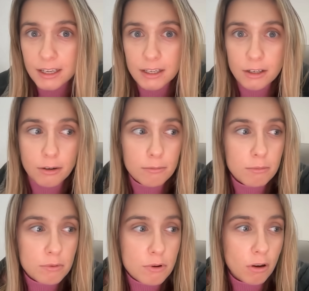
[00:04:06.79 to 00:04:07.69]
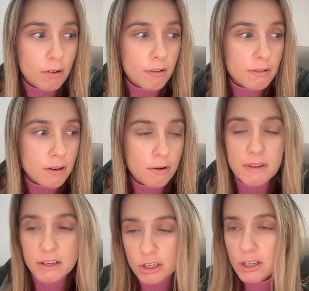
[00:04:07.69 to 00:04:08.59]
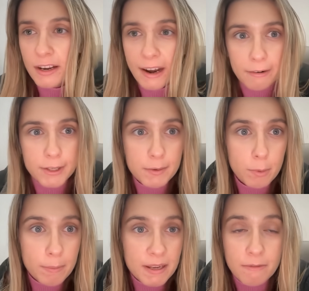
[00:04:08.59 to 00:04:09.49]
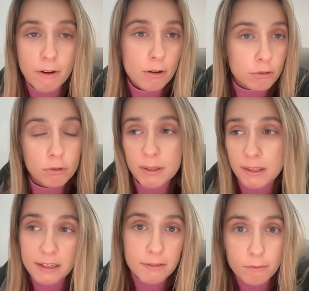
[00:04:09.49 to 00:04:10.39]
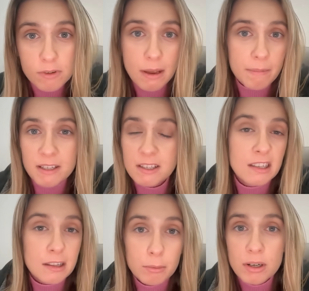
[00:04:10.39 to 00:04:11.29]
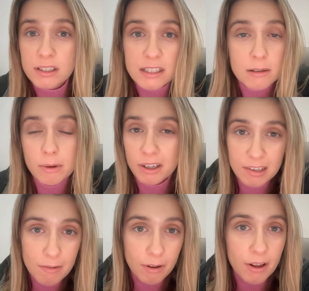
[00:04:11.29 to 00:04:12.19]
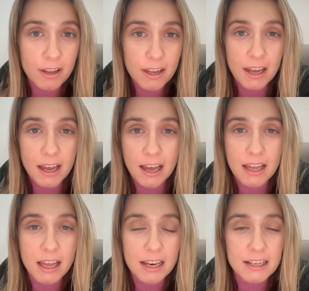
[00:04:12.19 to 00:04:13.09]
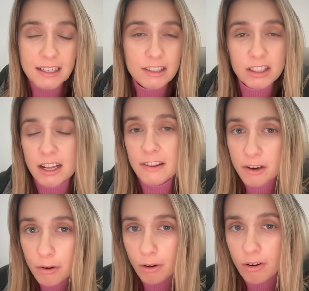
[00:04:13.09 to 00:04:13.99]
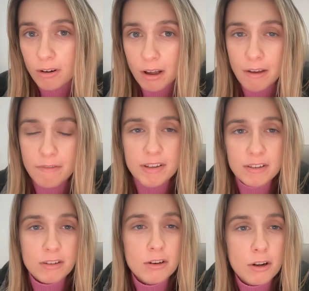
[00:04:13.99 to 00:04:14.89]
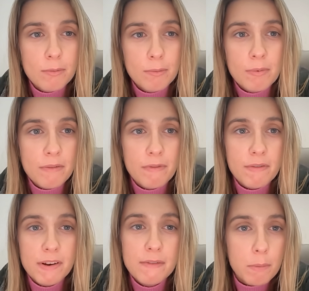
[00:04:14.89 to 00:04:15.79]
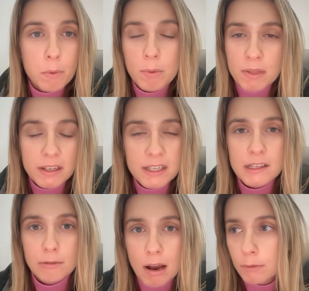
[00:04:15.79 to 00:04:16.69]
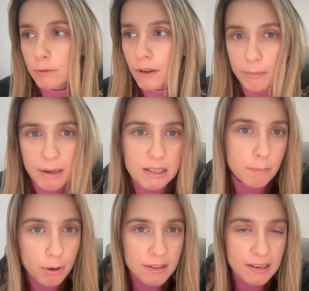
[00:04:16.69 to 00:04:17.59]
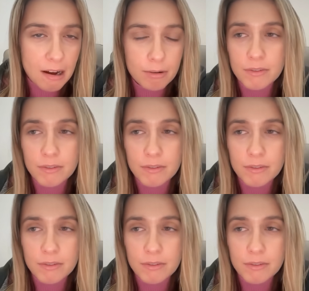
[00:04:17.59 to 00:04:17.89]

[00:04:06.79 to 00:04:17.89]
You can't, this year the narrative will be if Arsenal win the league through set pieces, they're the worst league winners ever. And it's actually like they're not. I think, if Liverpool win the league, rivals find a way to put it down.